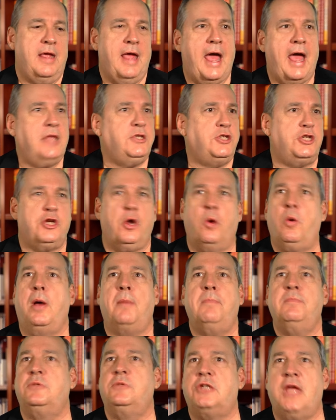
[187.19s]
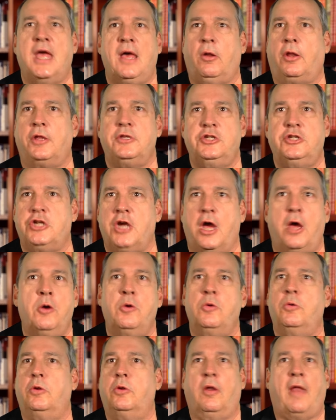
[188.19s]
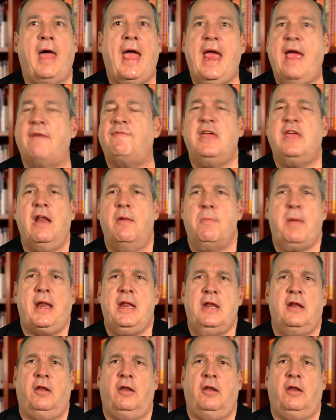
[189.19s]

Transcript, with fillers: I'd show up and tell a joke, laugh, get everybody to